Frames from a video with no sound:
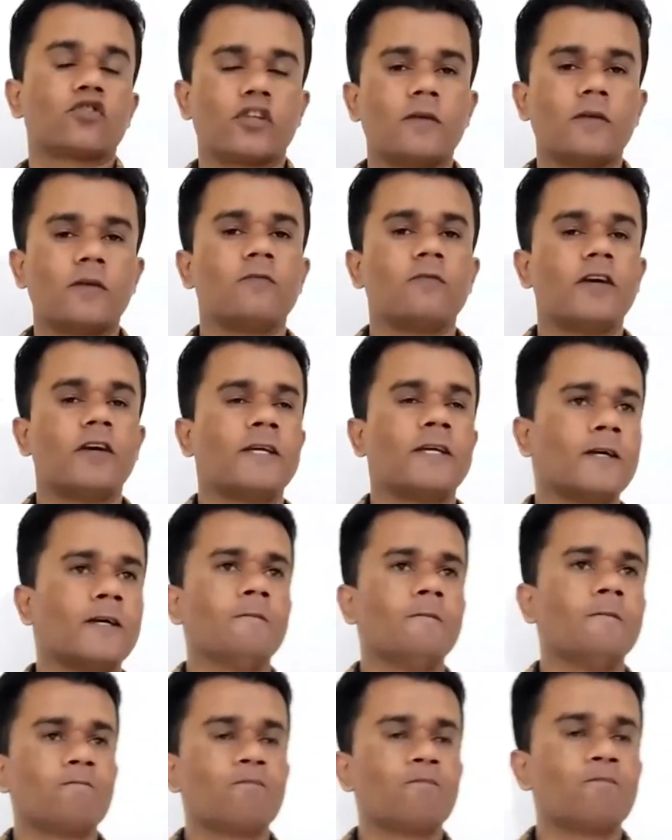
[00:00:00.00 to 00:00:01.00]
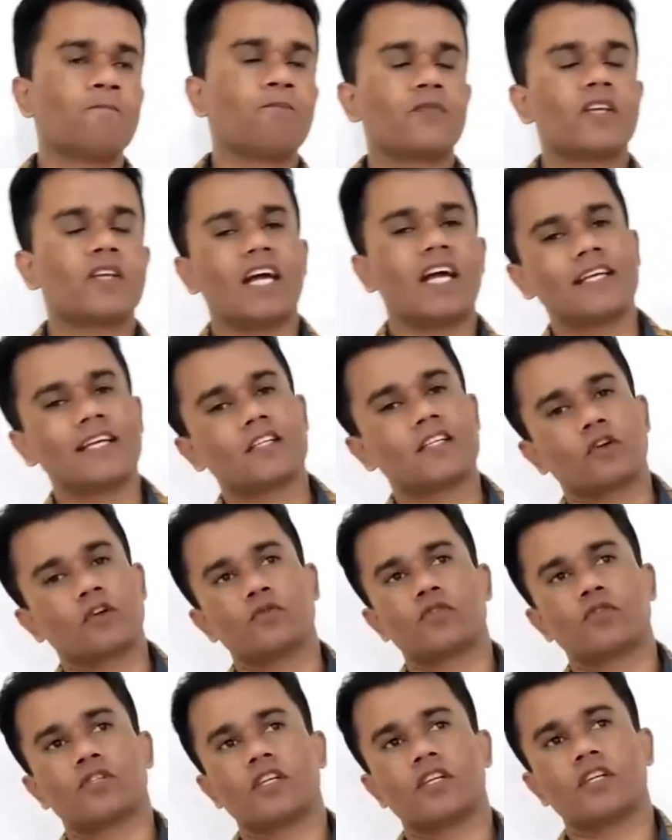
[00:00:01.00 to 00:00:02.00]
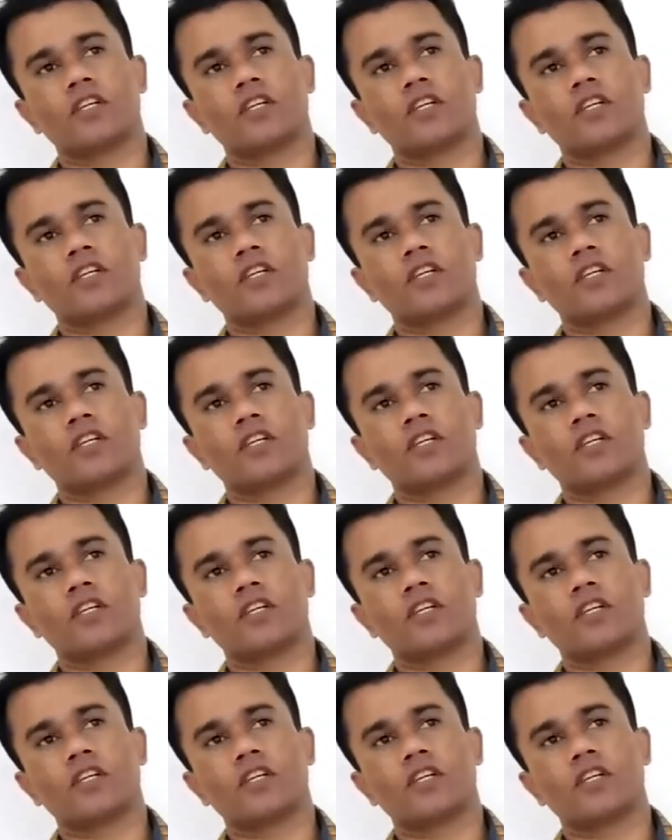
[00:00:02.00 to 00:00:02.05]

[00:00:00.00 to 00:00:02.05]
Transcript: way here, in ideal solution, we